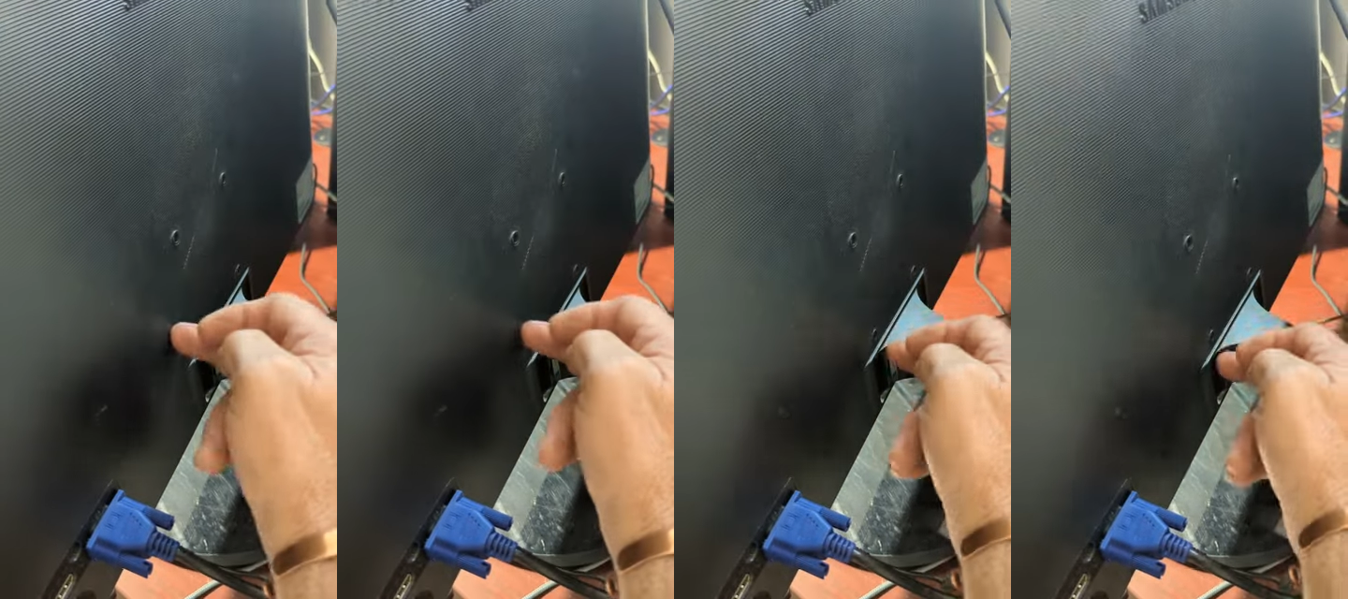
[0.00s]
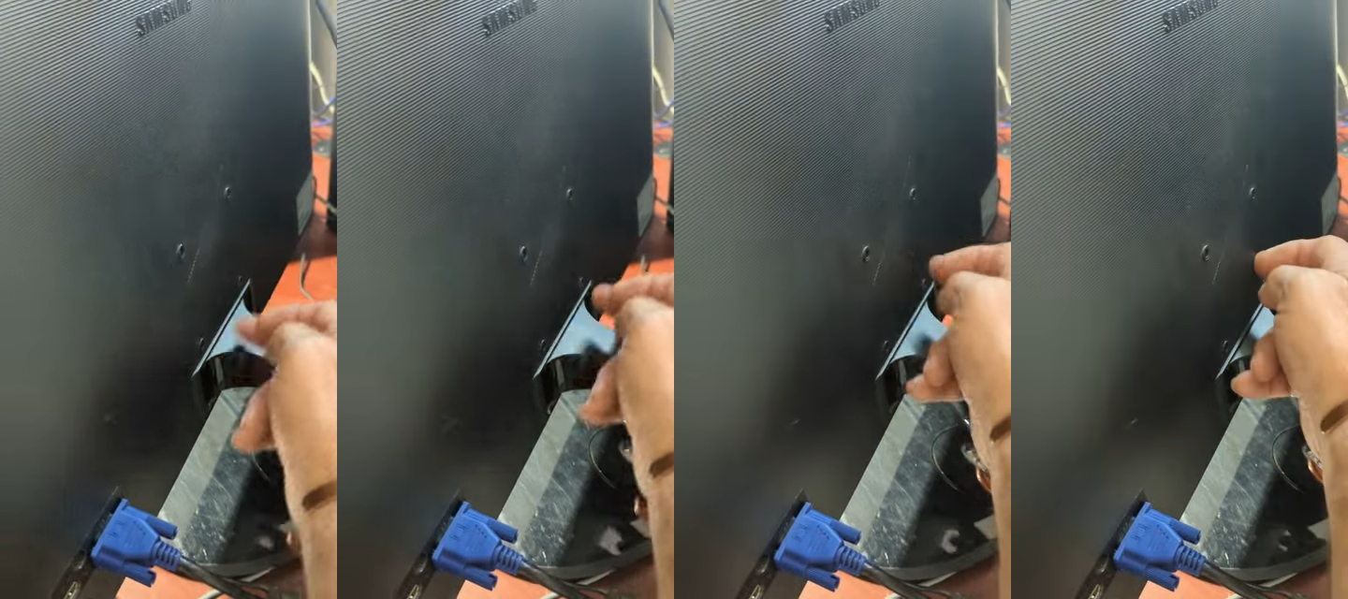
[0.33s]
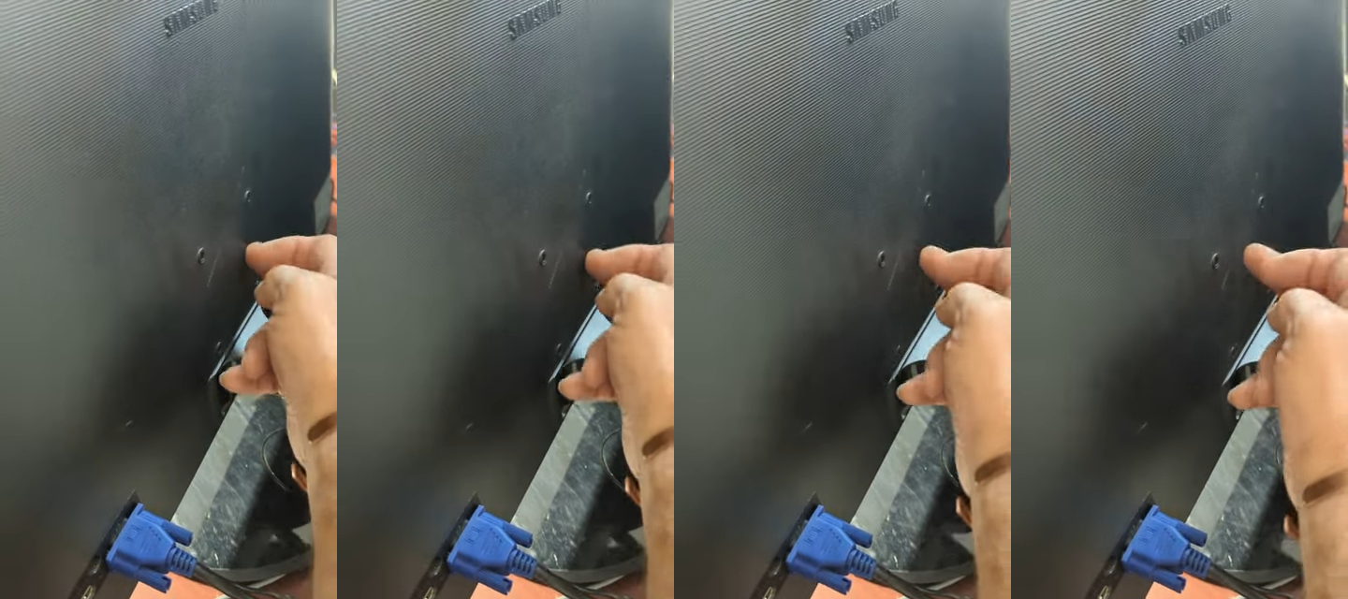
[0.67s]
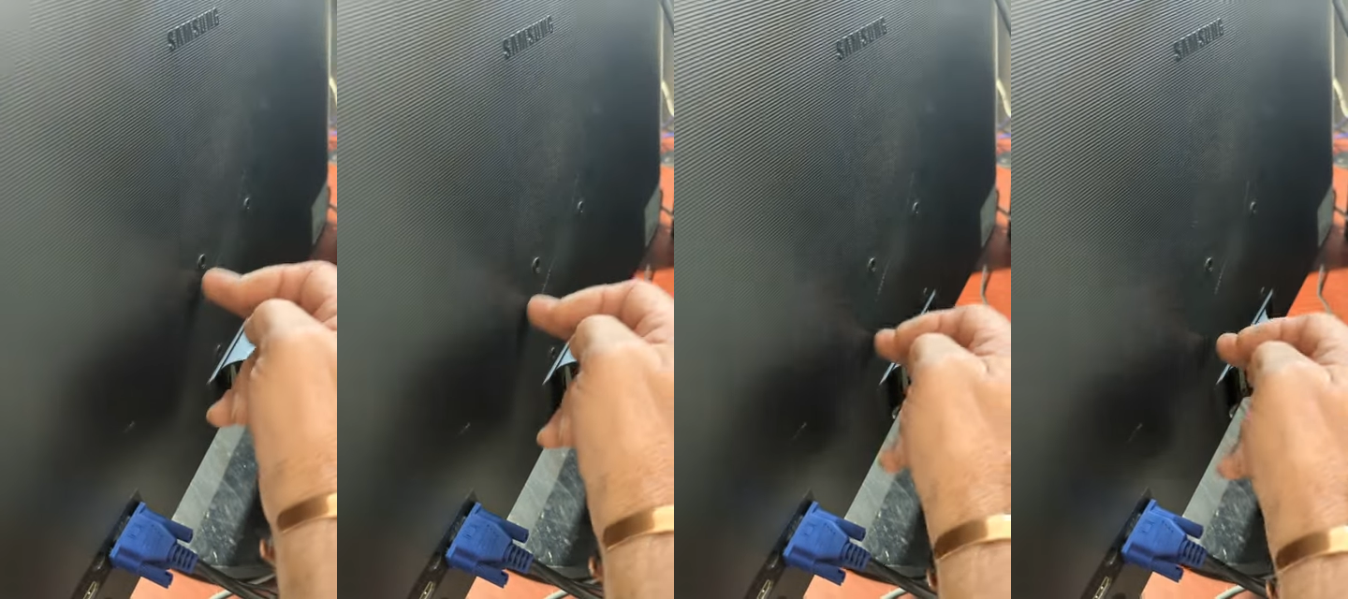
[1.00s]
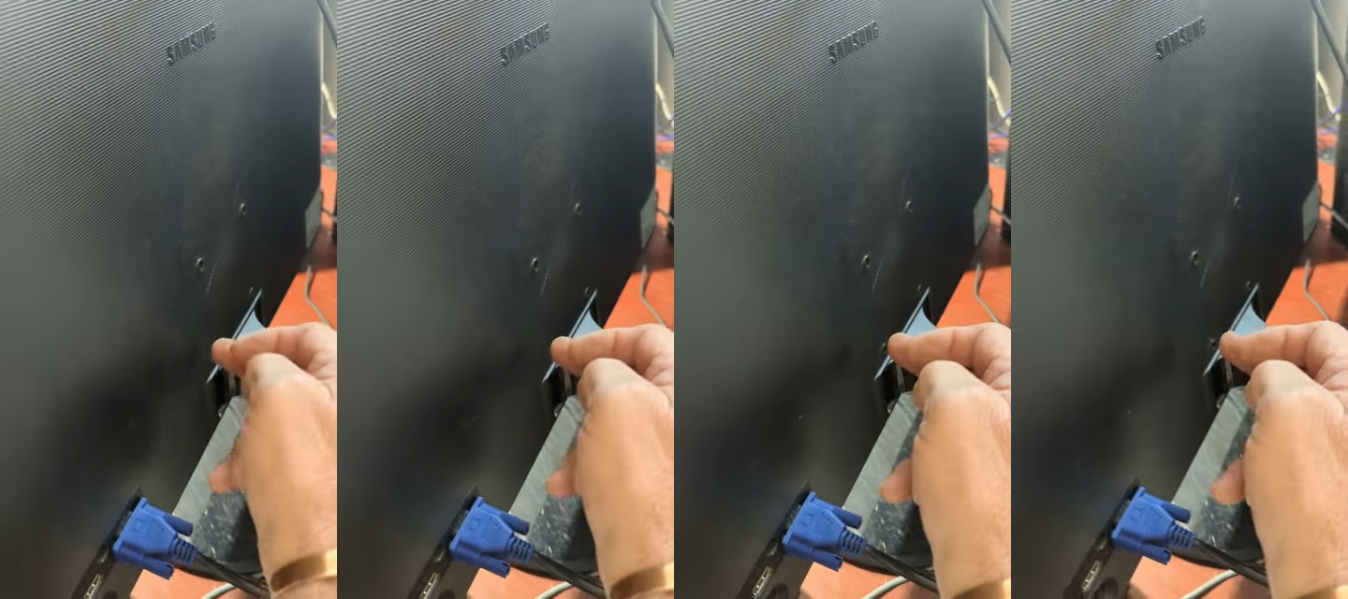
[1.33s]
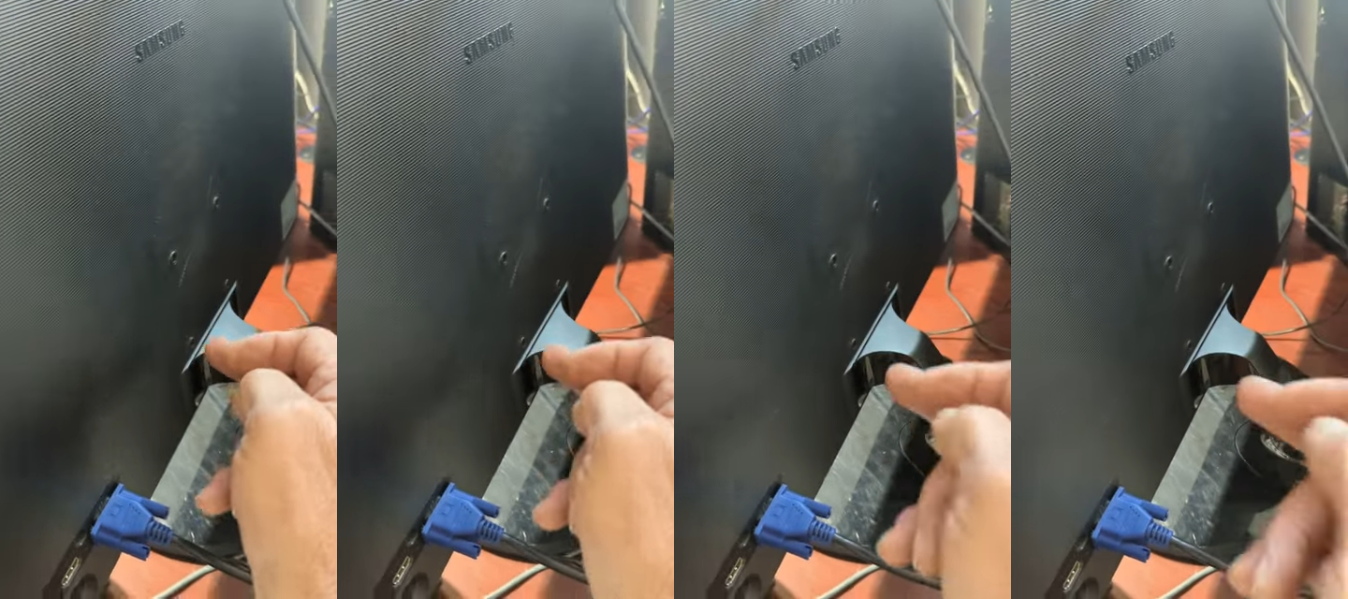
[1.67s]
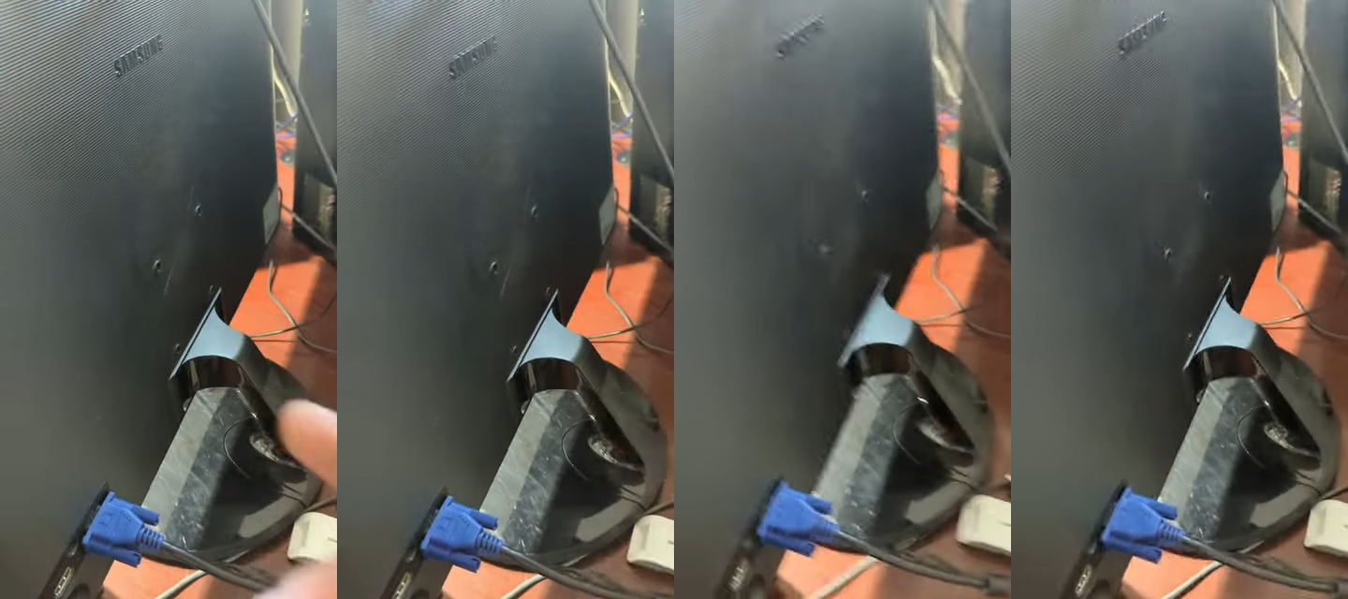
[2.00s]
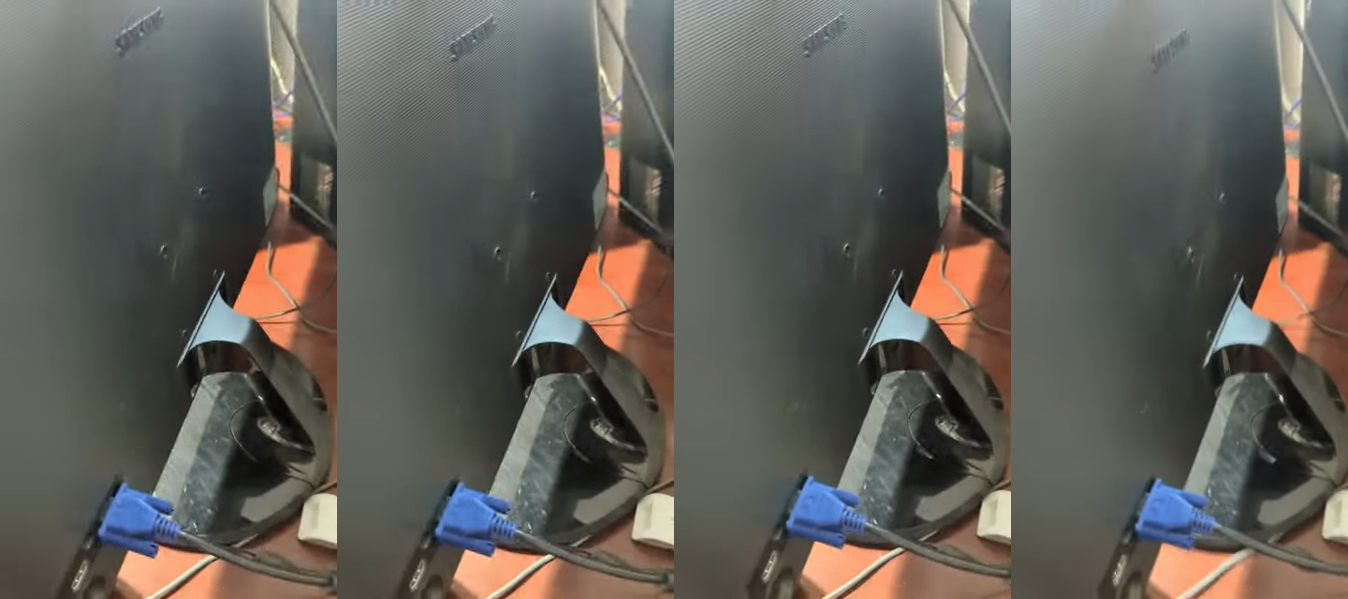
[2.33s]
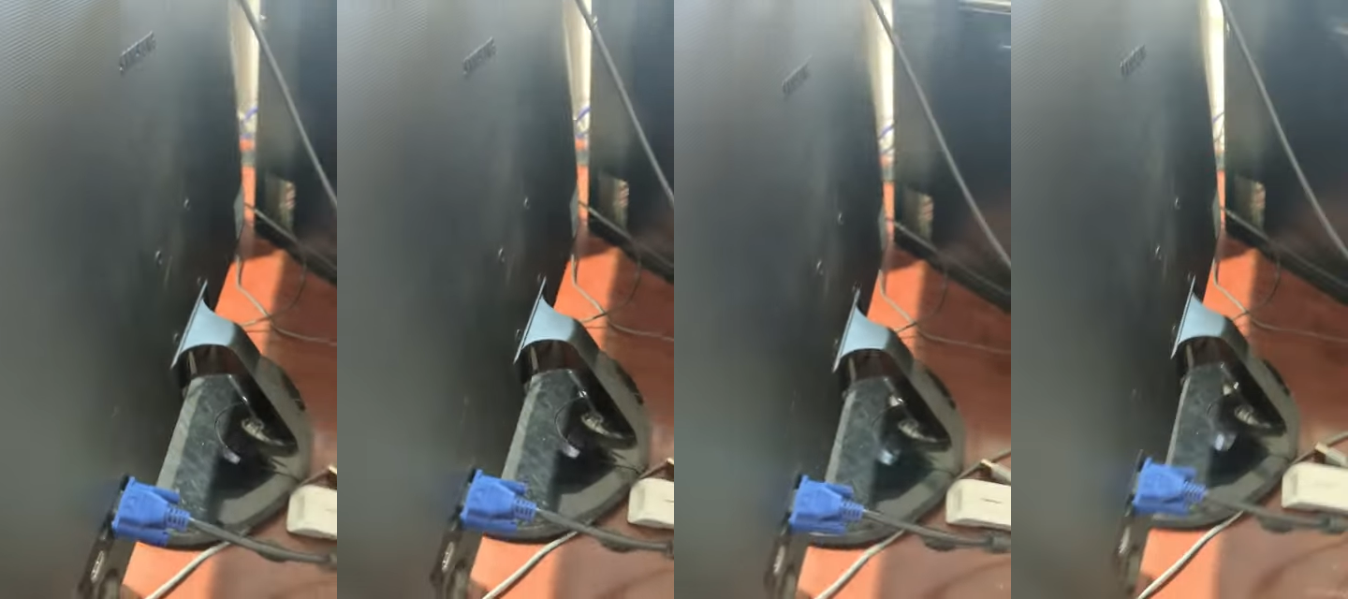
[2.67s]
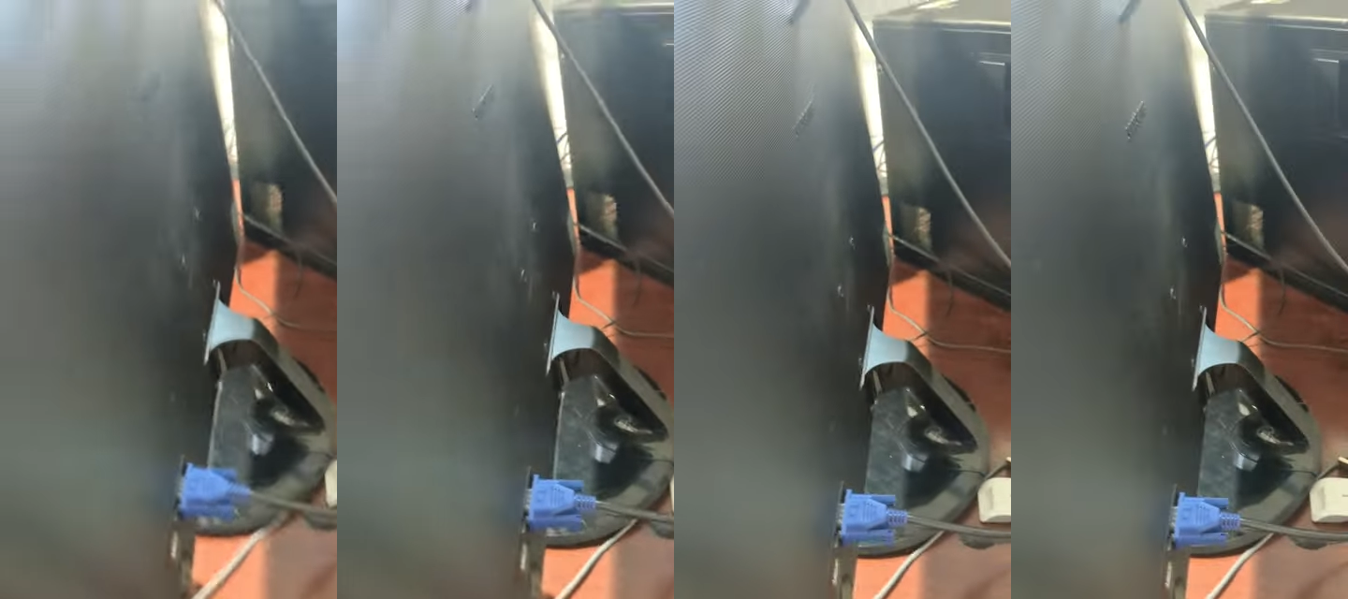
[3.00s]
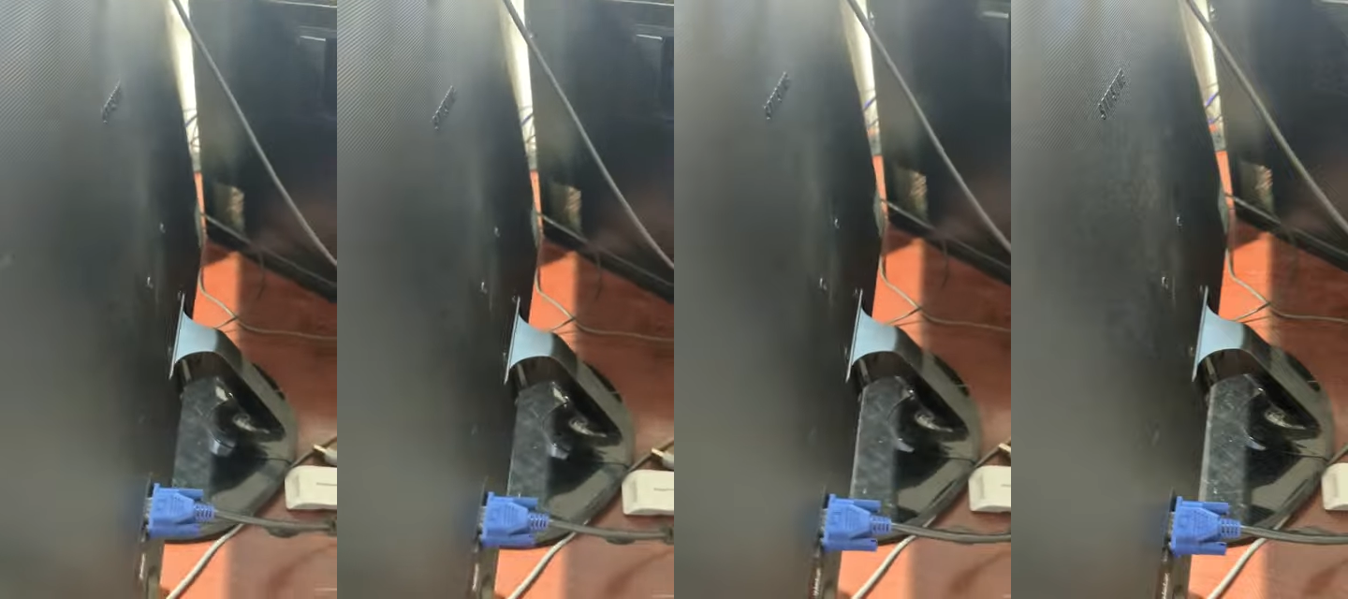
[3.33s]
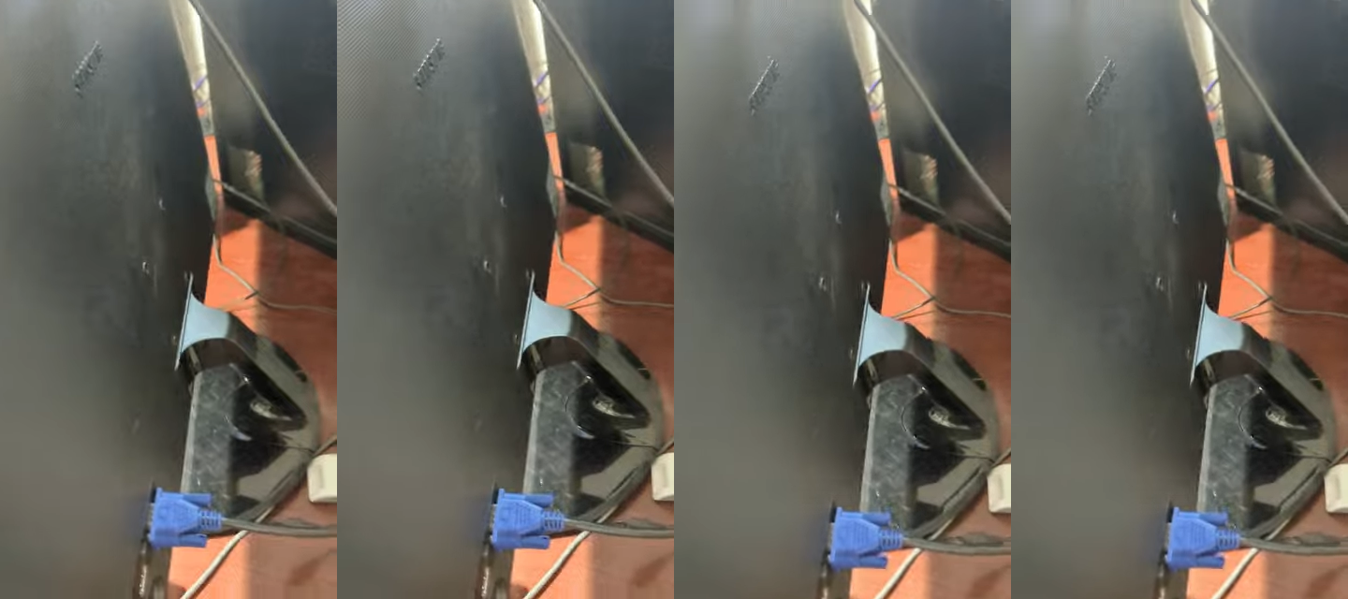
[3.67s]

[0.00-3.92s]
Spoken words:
Nobody's mouth can be seen.